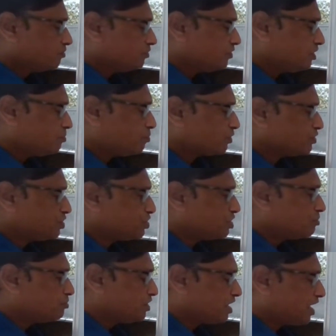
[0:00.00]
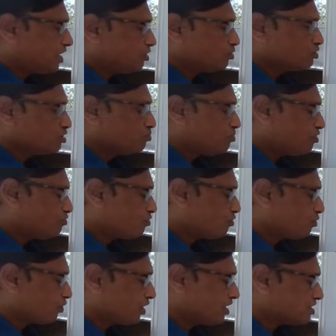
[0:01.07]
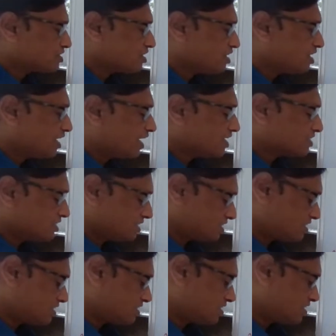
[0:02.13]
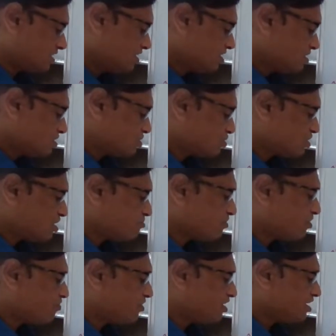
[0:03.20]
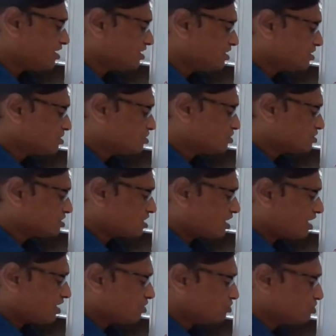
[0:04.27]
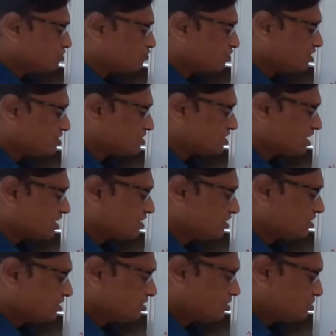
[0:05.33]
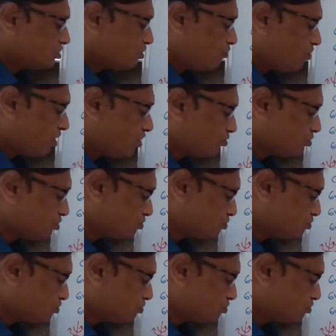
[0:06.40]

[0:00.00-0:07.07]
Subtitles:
the position of the hydrogen before rotational axis. So sigma V, so hydrogen 1 is there. So we have to